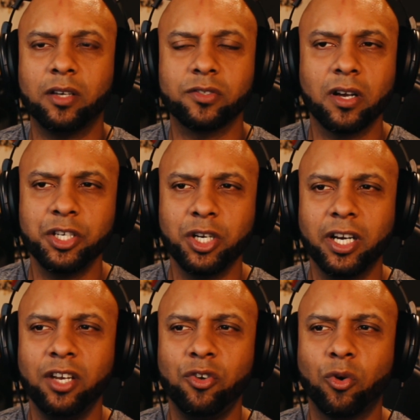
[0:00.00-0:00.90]
As long as you're
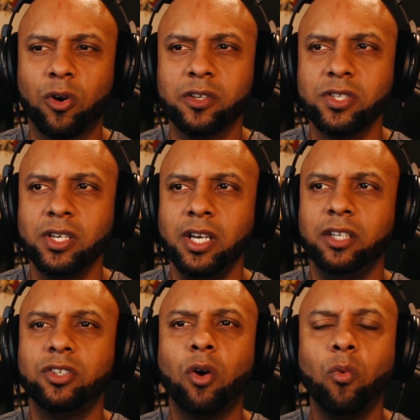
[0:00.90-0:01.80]
indoors,
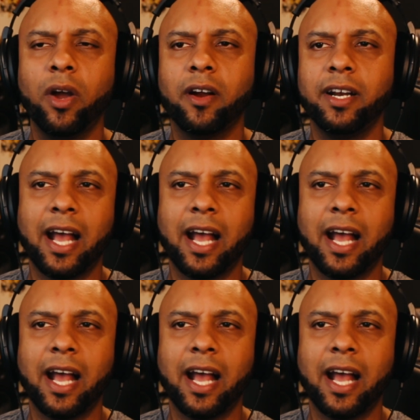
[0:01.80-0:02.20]
don't wear it